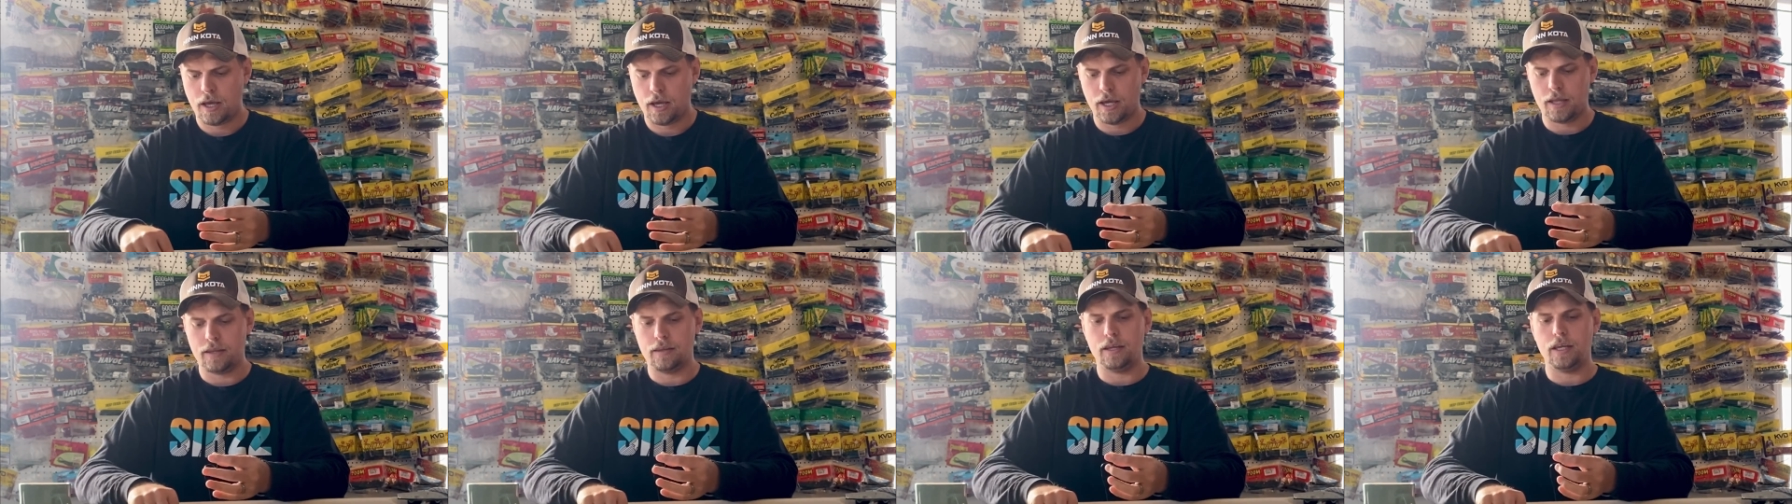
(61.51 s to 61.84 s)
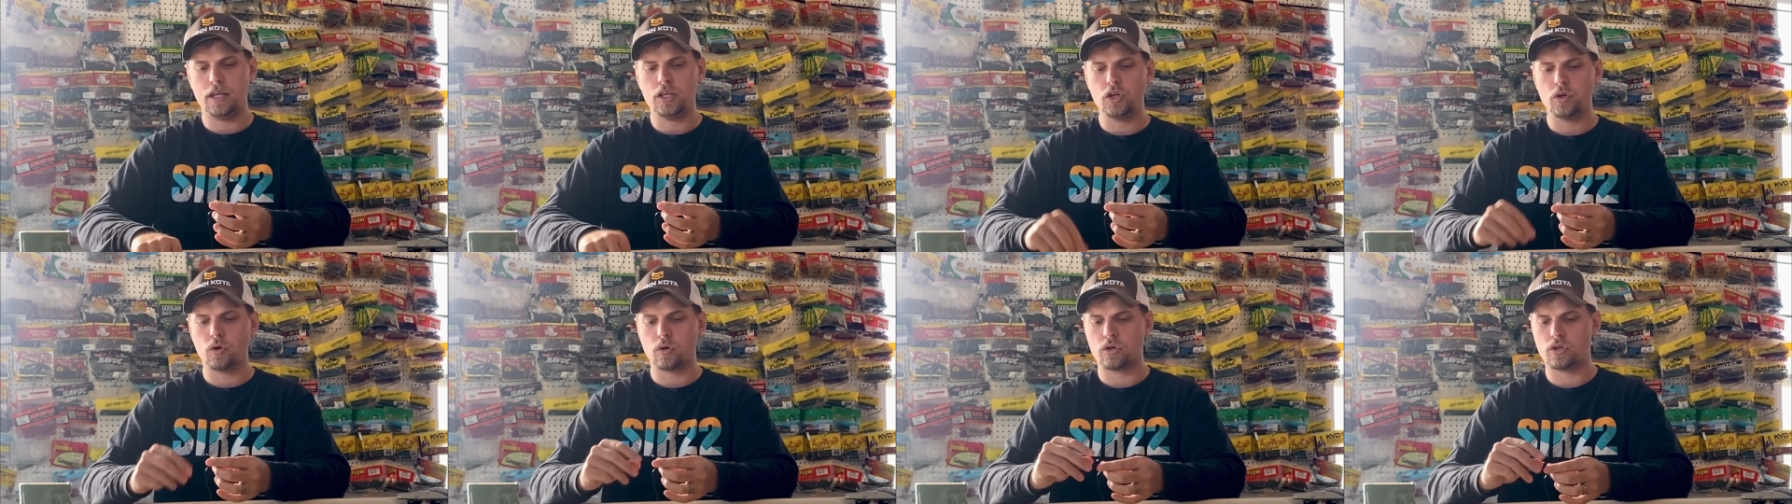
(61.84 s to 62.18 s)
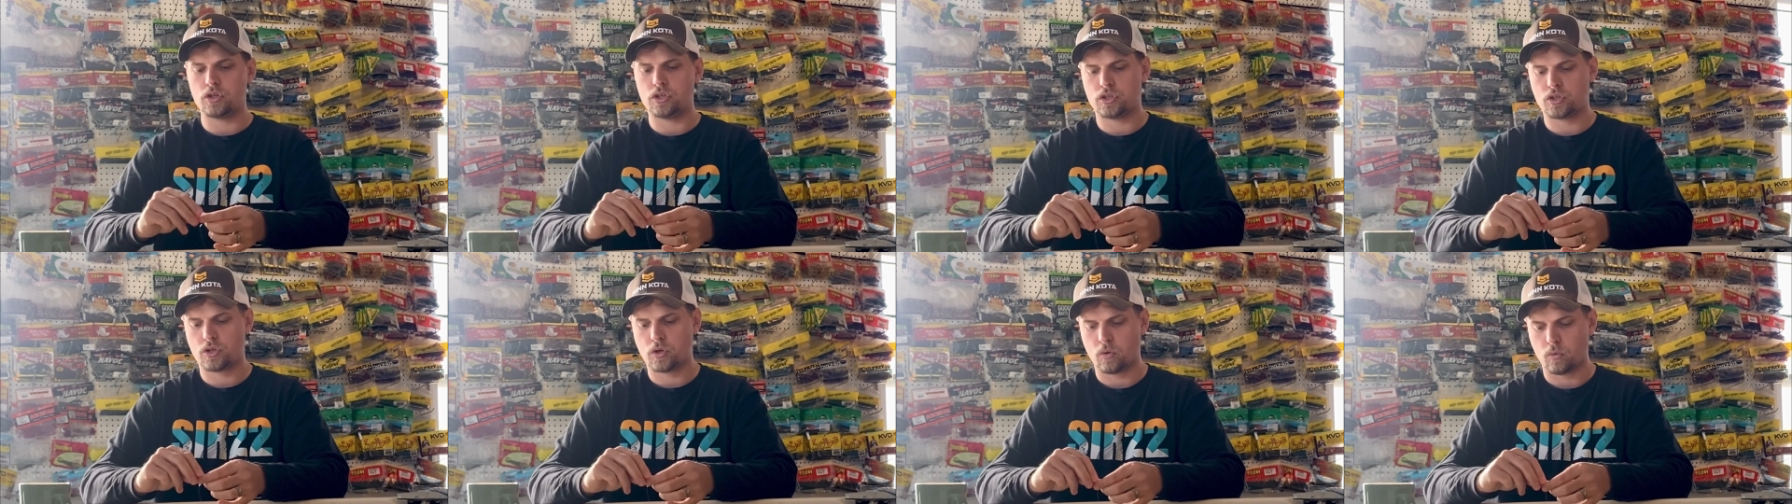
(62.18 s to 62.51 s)
And then you're
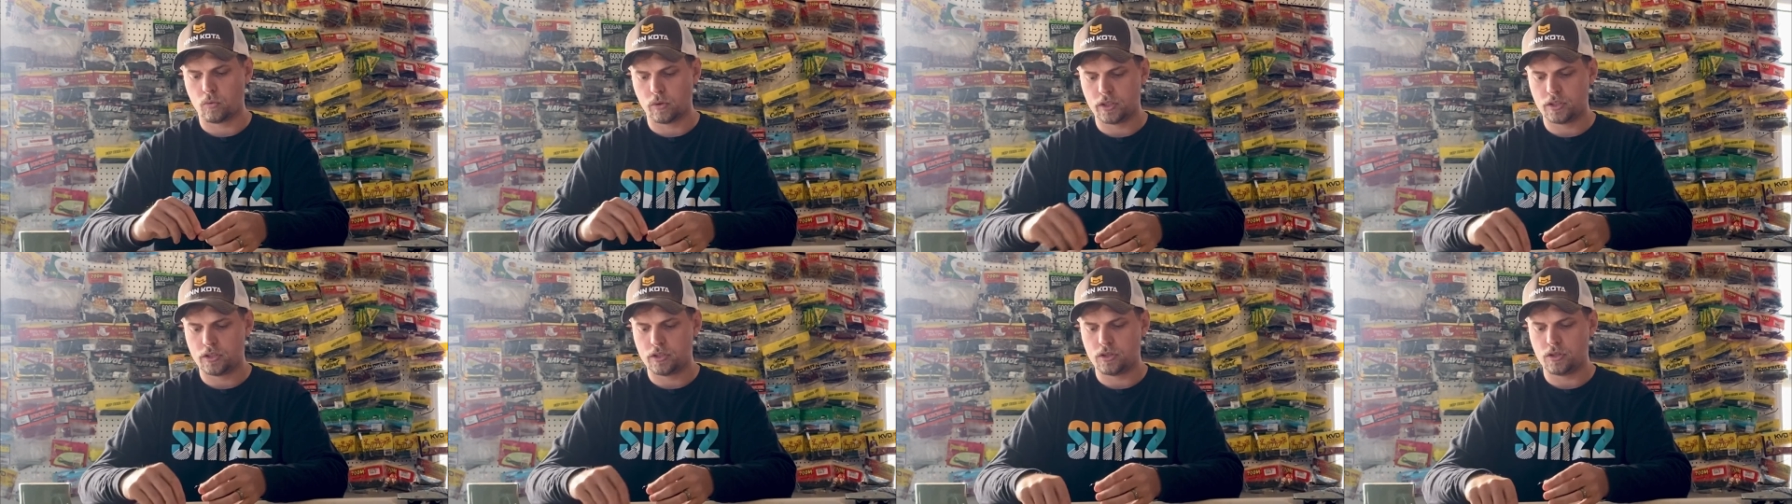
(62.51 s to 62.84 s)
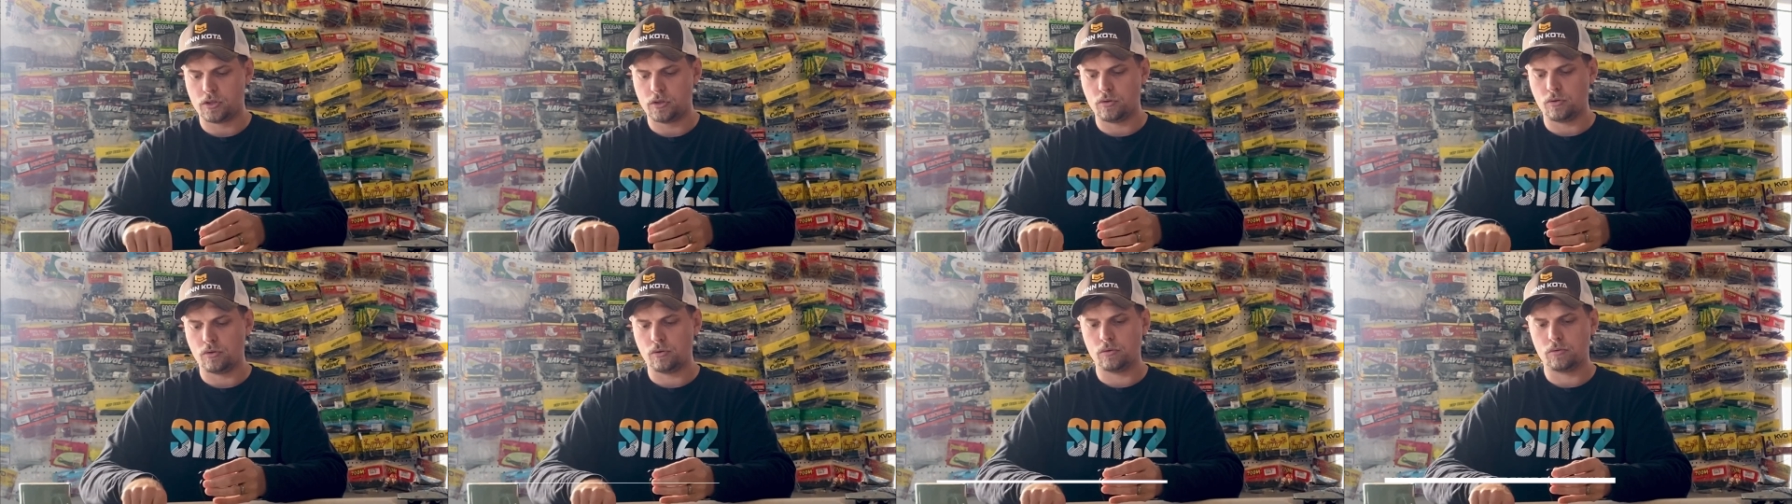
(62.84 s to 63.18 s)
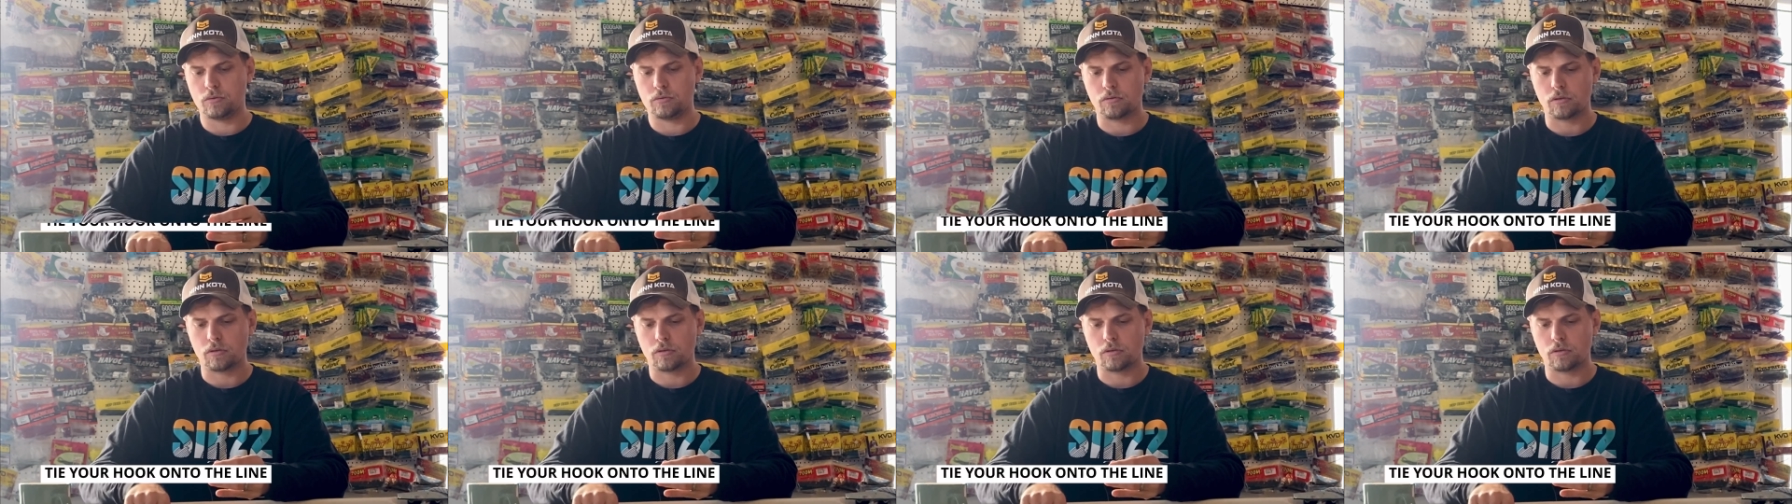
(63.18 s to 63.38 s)
just going to